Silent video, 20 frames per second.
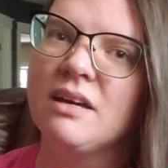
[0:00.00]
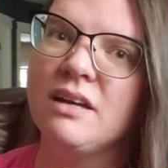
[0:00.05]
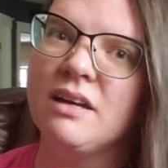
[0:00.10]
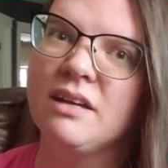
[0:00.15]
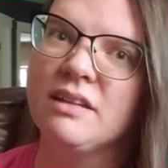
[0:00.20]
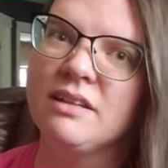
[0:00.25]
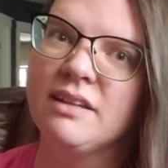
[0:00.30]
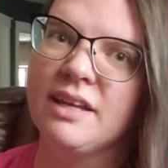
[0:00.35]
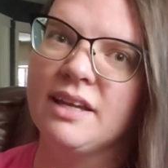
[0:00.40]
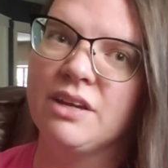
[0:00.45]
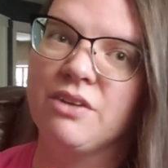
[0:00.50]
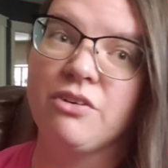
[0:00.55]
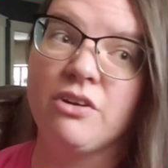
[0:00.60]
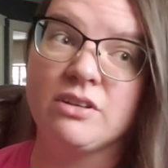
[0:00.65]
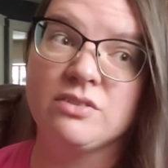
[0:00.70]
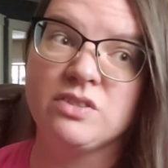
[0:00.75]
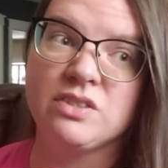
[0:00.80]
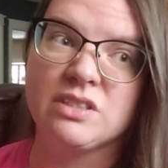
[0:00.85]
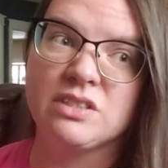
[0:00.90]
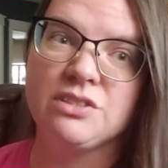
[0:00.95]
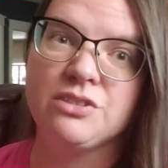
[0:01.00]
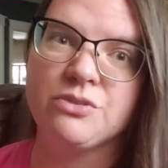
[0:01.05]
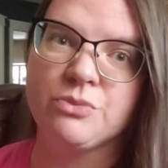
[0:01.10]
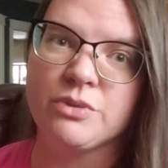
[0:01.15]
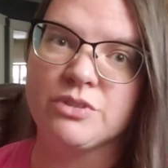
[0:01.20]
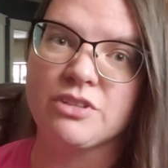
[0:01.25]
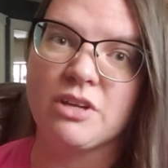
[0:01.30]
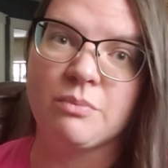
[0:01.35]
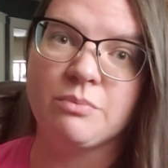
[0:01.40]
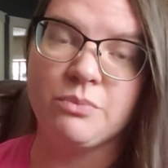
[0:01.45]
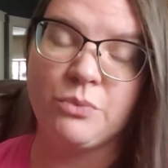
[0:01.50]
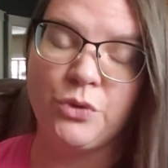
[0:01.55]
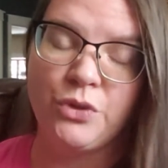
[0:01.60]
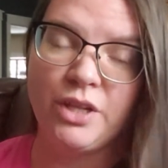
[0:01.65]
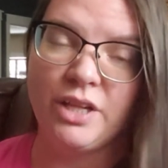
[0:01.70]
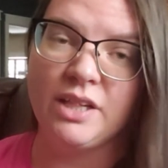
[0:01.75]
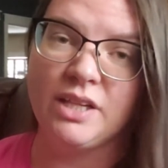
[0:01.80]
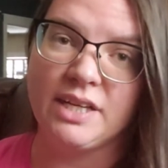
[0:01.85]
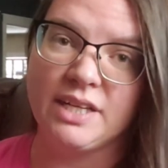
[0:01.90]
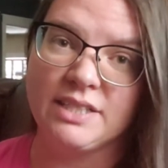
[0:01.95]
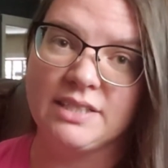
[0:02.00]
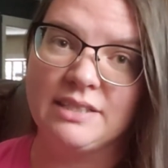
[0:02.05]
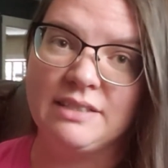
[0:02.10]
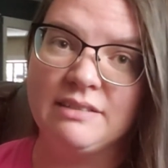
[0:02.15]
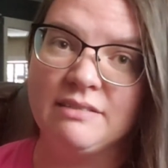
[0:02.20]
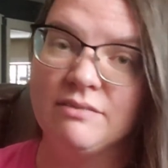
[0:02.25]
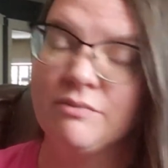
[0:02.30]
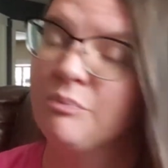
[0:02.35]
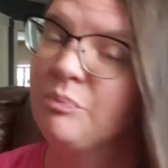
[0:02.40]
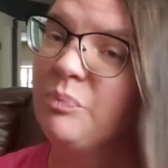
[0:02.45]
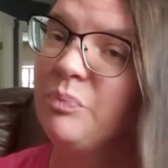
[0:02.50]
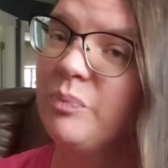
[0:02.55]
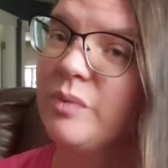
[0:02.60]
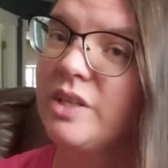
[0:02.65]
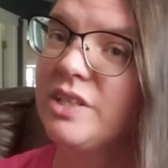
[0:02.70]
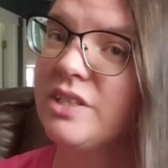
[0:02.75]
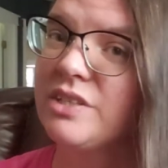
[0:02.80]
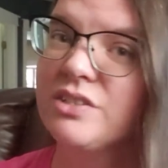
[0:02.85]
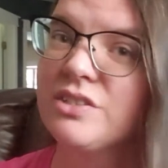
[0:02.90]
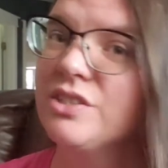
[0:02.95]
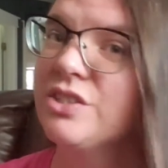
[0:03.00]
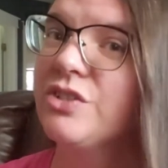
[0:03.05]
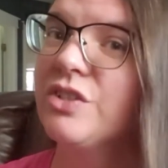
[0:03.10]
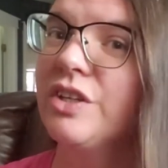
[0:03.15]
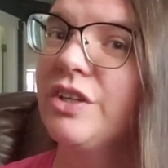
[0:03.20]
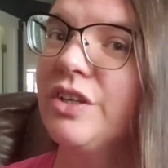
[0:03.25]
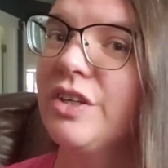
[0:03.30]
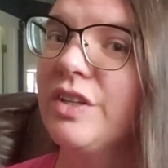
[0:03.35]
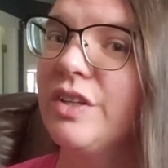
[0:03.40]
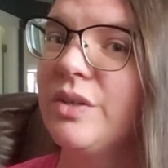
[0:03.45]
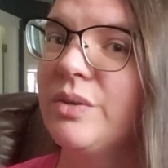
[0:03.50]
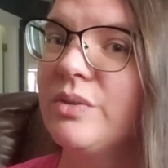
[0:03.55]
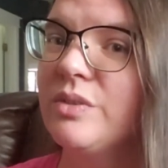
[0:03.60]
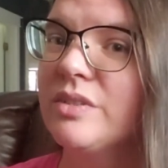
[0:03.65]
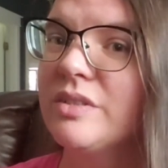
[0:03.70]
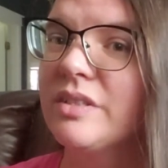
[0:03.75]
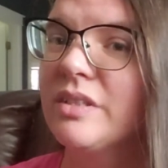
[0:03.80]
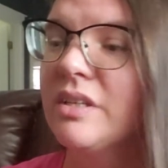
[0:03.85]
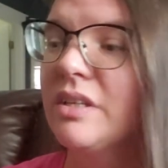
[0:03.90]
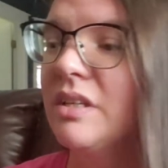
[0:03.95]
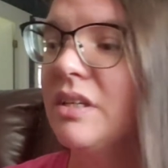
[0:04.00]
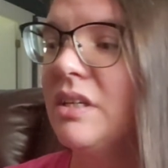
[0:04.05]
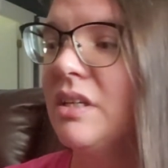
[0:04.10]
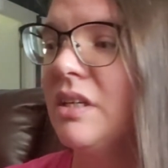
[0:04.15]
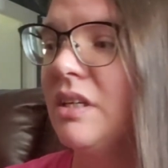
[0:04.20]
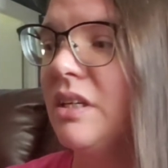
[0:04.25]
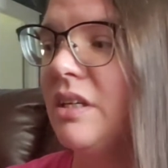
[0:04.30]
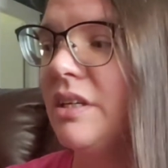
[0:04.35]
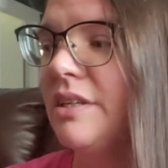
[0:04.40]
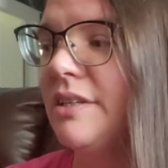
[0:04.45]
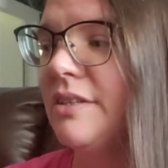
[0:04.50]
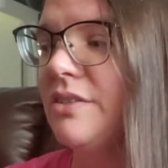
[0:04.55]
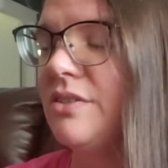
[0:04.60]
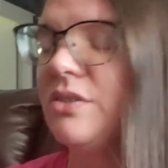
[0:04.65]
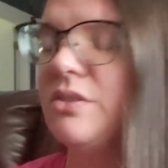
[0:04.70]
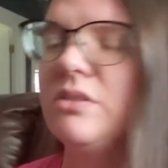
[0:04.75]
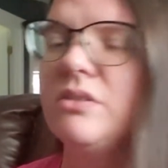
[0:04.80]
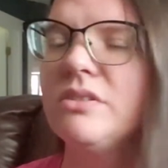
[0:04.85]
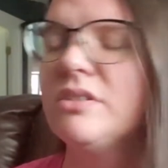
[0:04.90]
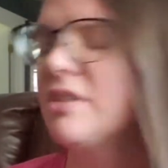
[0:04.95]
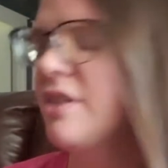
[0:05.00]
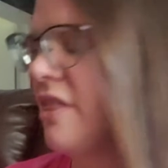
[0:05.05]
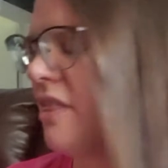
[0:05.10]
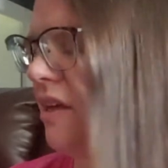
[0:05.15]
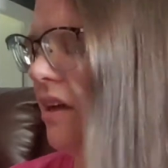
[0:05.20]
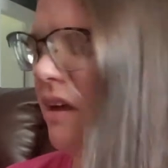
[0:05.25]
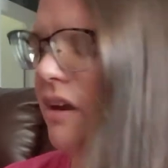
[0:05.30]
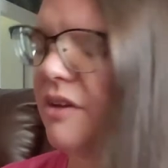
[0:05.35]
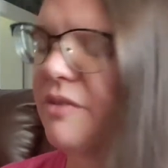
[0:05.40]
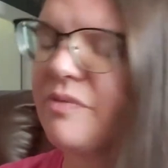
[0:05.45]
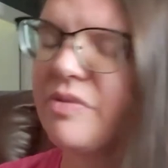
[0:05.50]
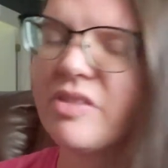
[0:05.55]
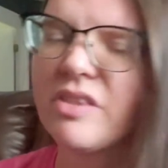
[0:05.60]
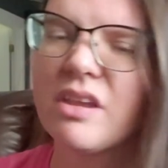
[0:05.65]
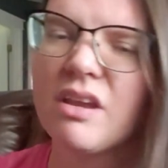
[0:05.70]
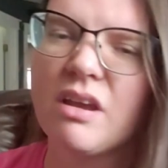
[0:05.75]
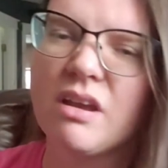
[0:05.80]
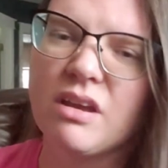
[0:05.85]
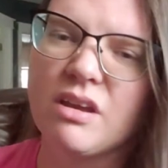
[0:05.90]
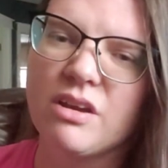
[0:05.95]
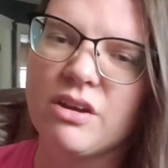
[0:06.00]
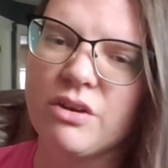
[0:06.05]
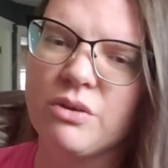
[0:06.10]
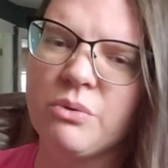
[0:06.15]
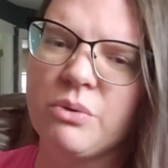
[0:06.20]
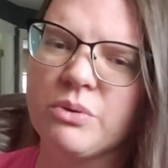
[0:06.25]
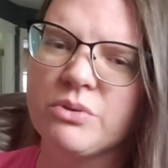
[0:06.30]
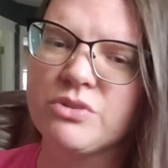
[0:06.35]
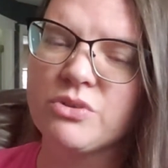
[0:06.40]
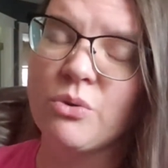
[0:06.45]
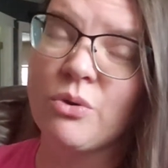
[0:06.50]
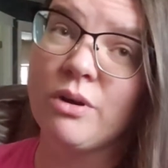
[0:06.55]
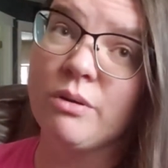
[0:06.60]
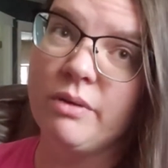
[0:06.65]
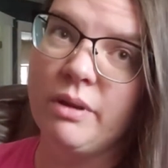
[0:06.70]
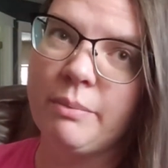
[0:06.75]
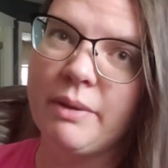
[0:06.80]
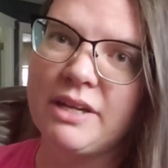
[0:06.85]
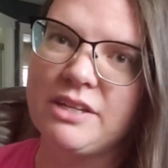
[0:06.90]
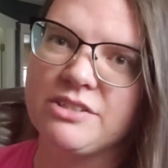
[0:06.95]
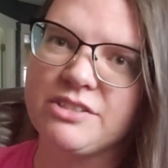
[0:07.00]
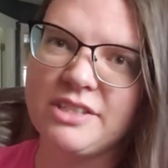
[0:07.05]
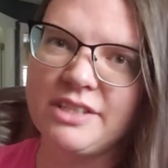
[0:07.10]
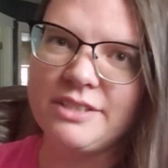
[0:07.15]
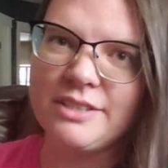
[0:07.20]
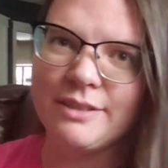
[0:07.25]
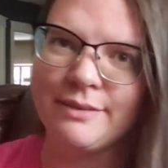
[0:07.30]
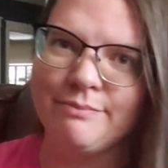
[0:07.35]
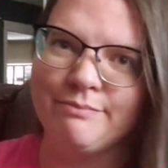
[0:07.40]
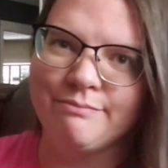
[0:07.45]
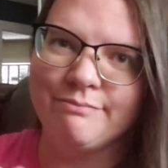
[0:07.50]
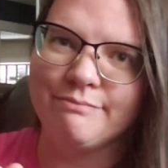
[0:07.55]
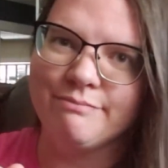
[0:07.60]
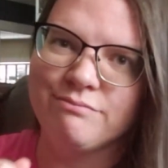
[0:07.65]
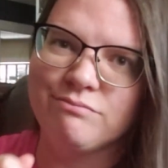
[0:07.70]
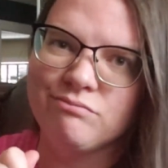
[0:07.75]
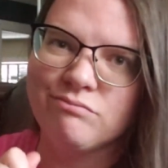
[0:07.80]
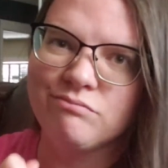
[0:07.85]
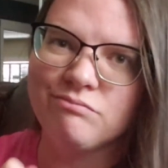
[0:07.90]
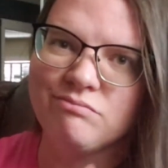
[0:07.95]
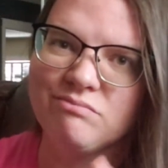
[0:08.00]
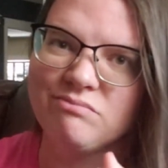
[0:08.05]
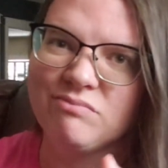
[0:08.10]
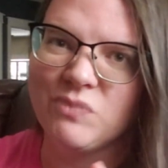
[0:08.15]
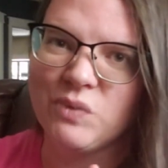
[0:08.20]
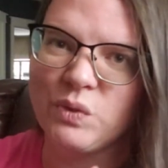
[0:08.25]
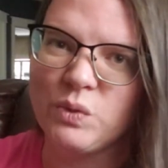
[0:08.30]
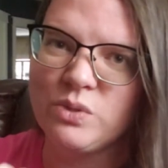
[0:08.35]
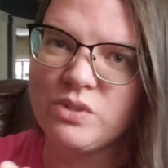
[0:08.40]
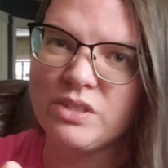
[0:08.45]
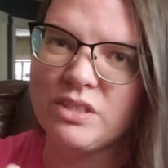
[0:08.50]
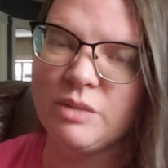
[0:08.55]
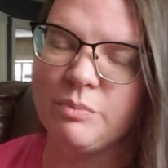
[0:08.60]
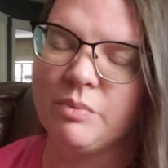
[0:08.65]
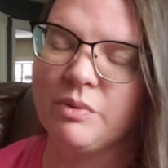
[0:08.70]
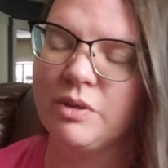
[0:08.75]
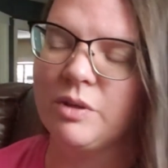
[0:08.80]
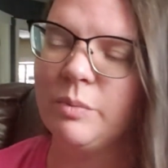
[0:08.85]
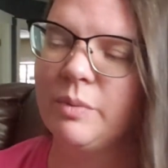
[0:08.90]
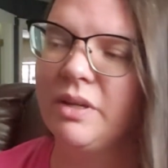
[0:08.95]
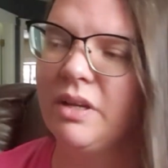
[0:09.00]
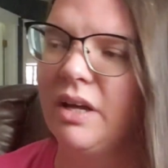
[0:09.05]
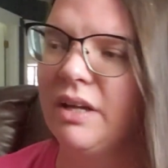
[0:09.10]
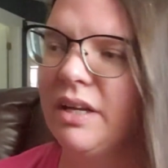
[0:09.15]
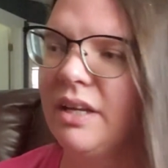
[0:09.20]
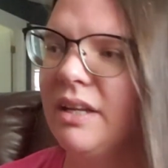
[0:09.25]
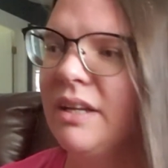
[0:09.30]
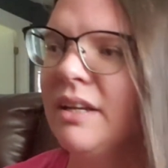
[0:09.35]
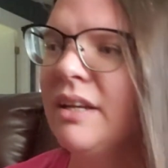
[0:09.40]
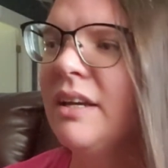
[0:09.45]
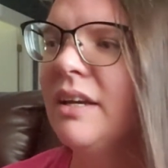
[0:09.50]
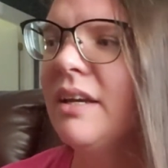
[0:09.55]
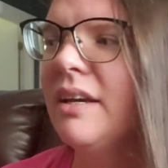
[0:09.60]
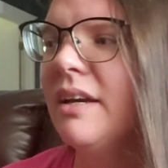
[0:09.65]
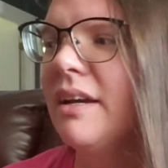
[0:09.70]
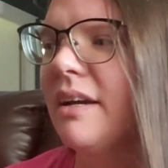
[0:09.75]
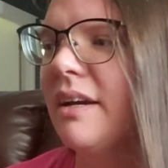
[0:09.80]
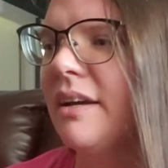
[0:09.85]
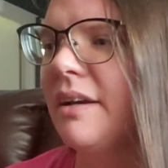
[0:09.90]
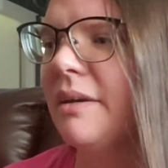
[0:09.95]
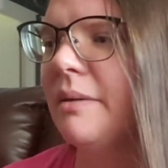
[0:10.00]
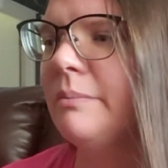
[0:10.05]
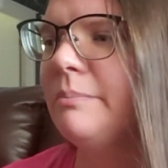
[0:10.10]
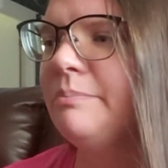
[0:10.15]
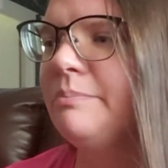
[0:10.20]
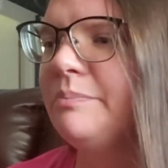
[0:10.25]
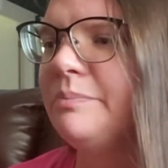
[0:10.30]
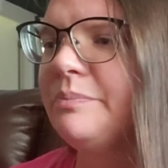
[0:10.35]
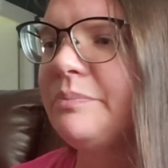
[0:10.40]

unlike cross stitch, which I'm really glad doesn't trigger those Issues the crochet, or maybe I just need to loosen up a little bit on it. Um,